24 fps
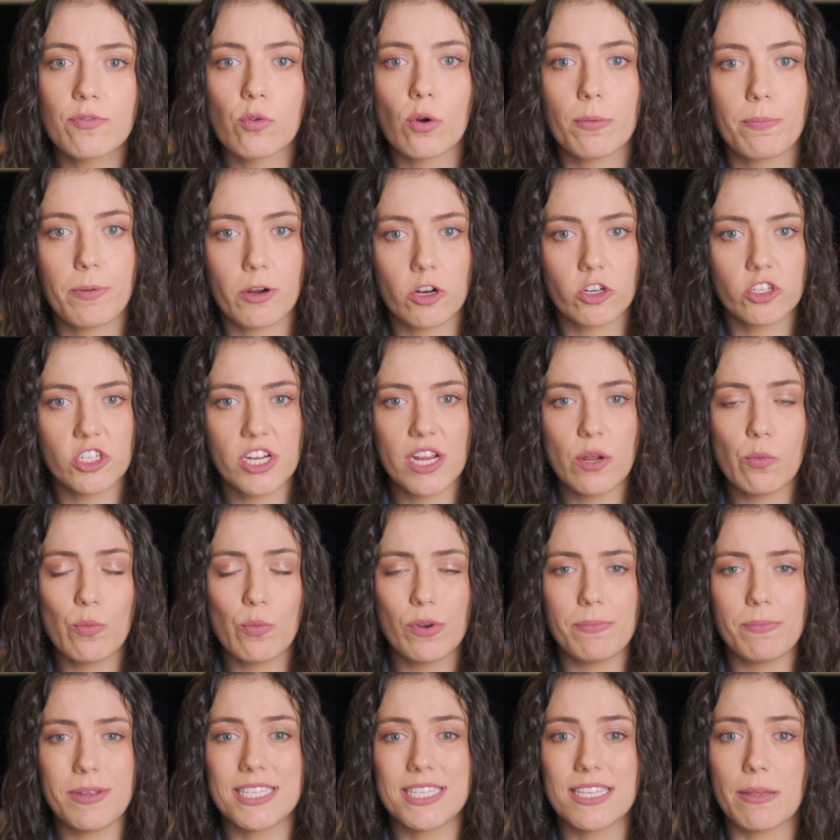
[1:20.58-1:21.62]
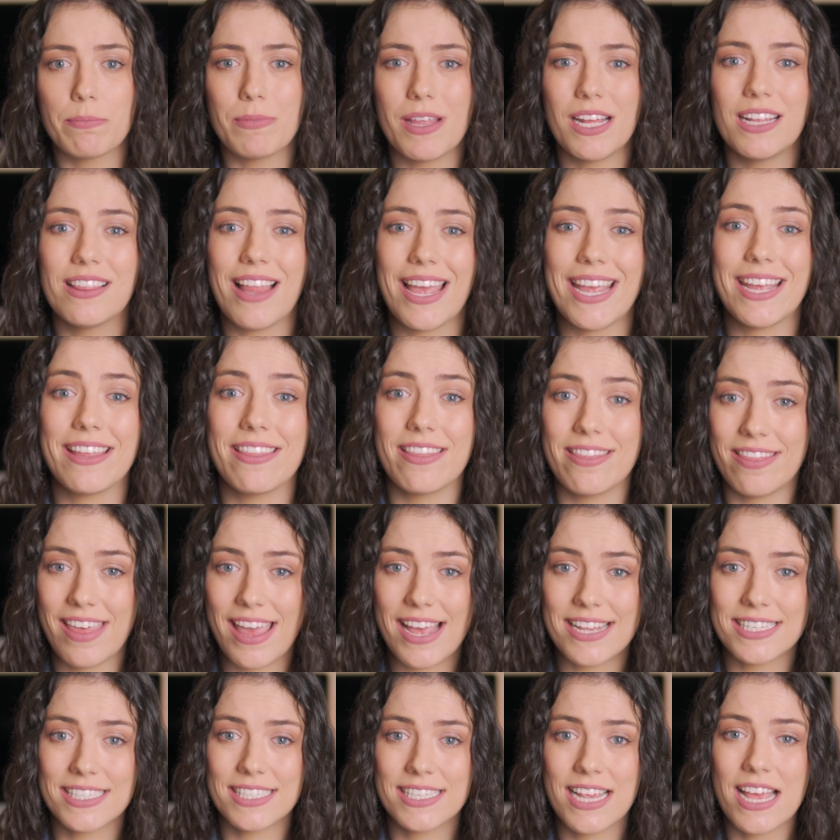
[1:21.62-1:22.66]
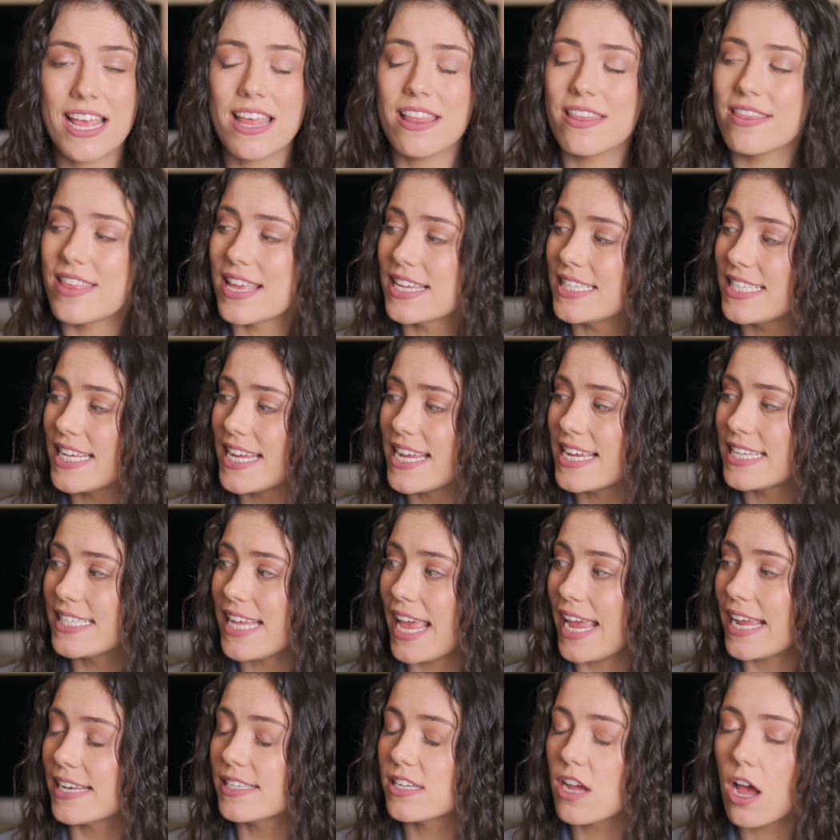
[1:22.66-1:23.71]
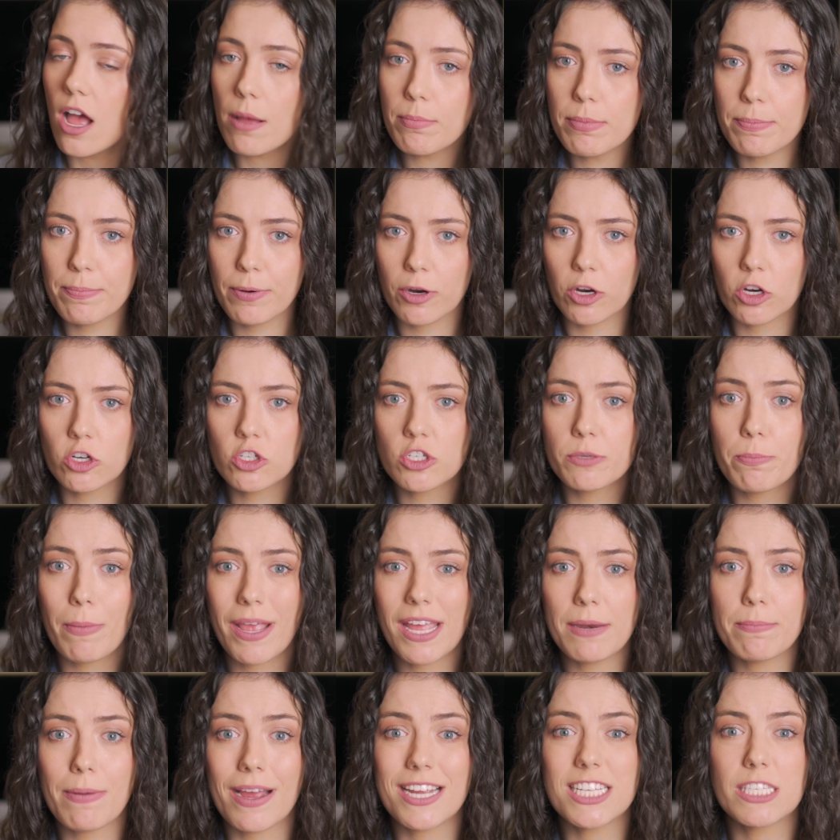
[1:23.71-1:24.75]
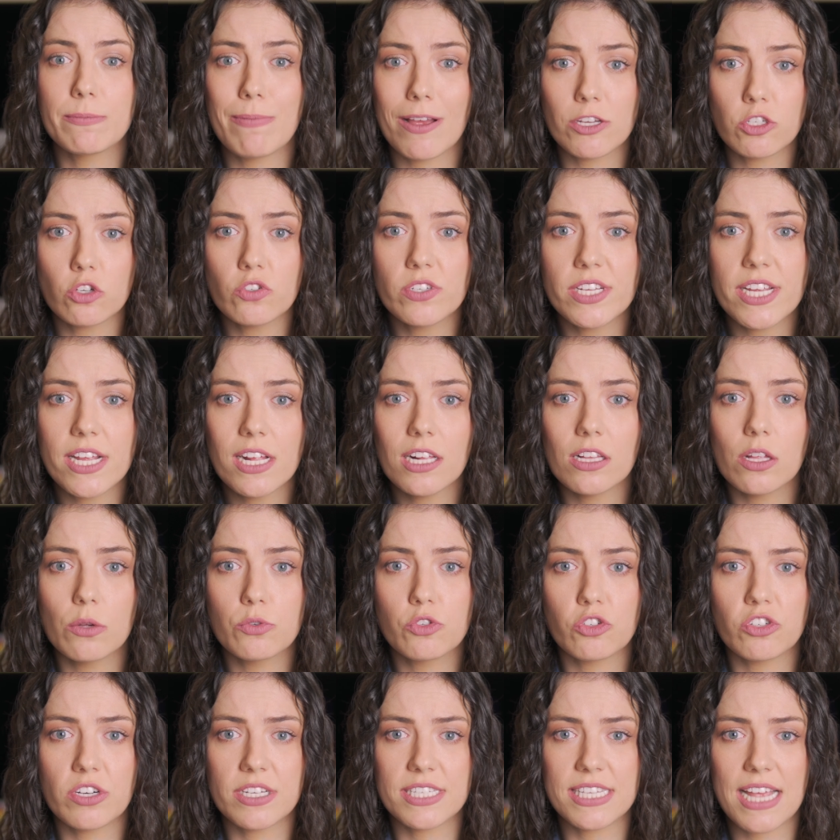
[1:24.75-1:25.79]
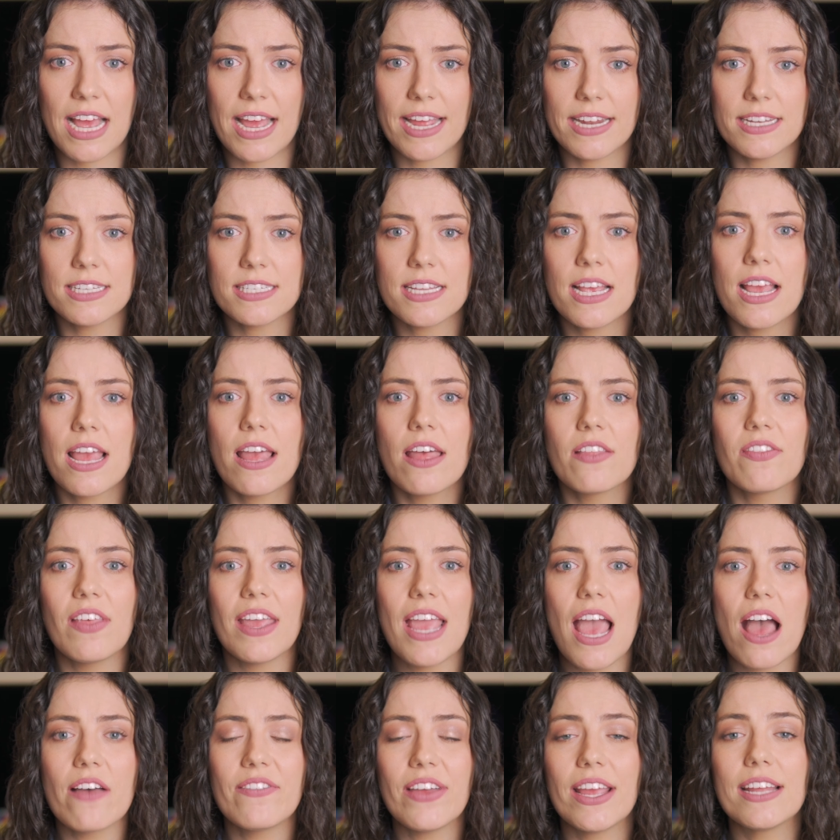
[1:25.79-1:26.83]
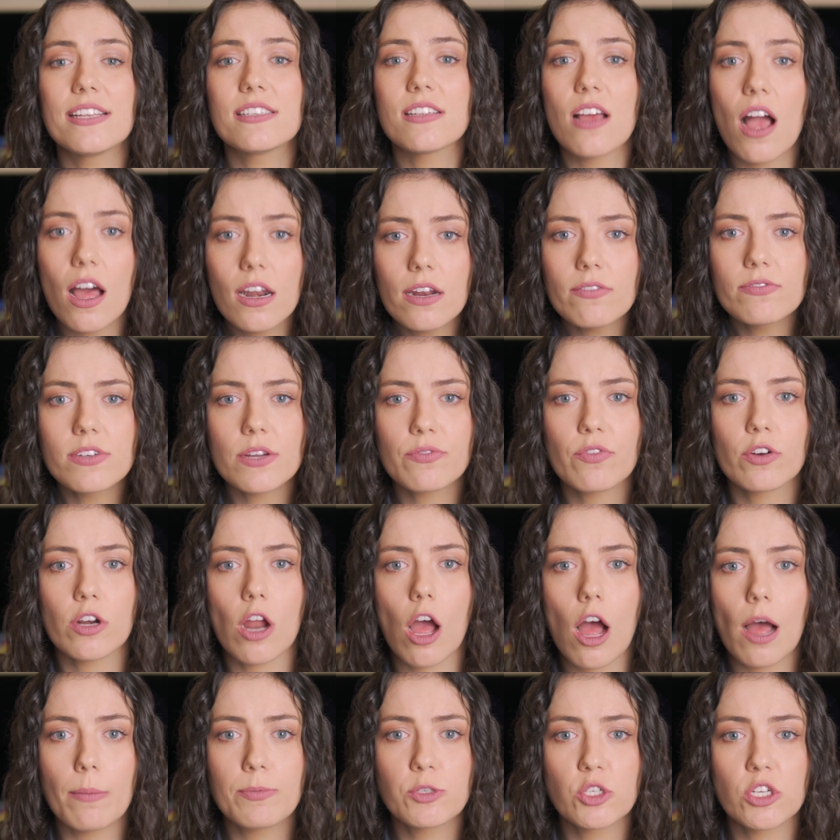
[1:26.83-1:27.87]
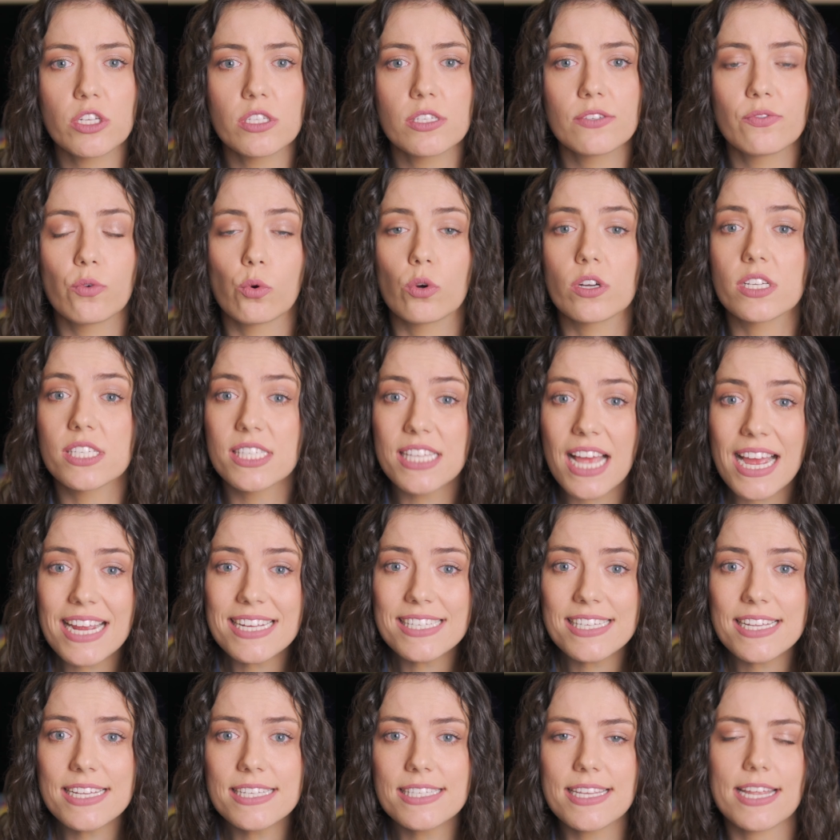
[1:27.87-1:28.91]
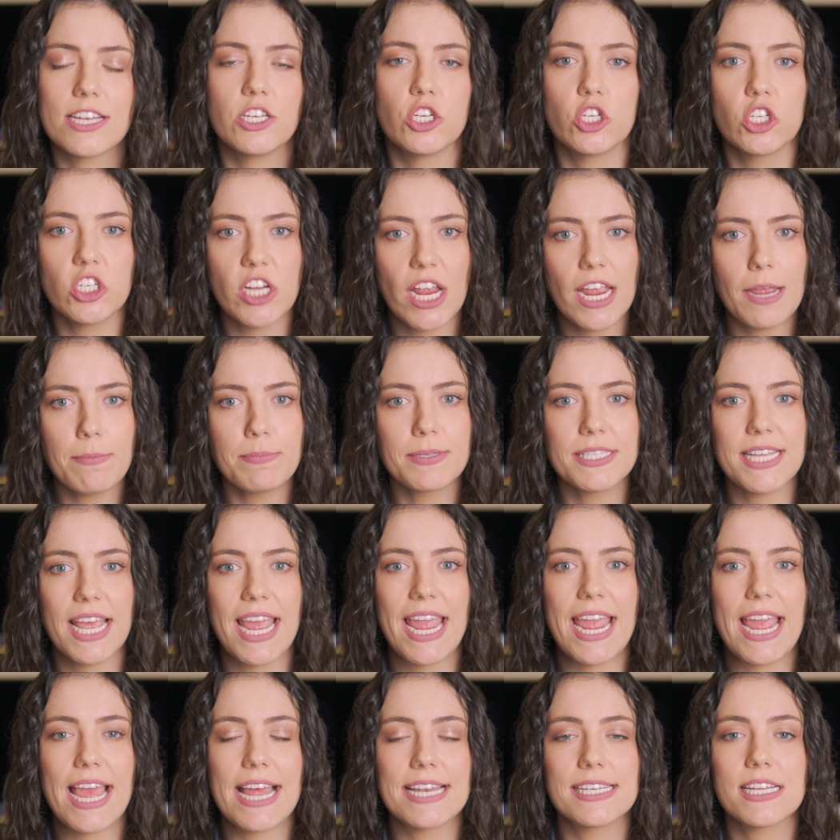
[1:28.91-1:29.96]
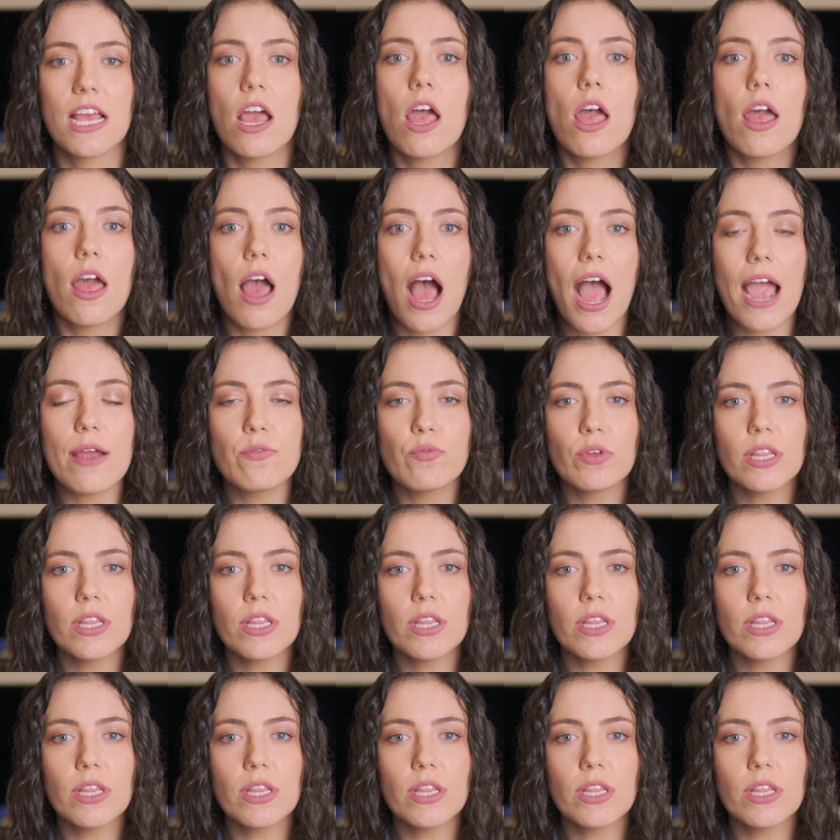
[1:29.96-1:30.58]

for perching would be something like this. This is a tub perch made by Specialty Enclosure Designs. They have a ton of different options for sizes and shapes, and I